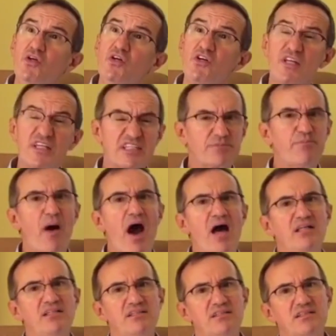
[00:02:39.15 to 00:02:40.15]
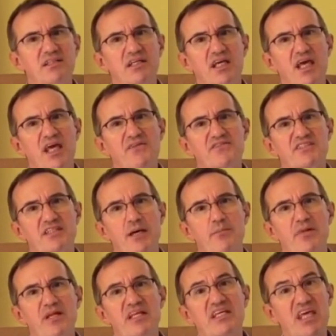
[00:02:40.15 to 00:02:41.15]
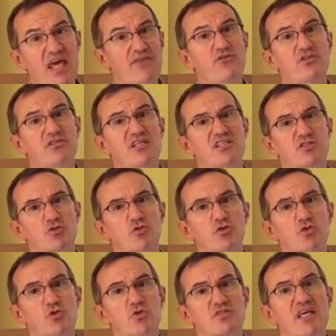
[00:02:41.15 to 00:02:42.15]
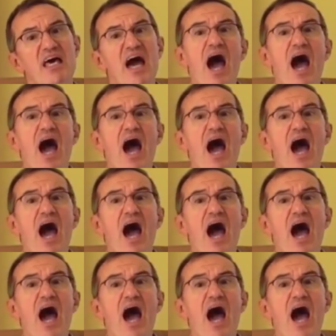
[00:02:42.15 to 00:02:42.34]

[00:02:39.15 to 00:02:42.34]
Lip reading: respond if somebody gave you this good news?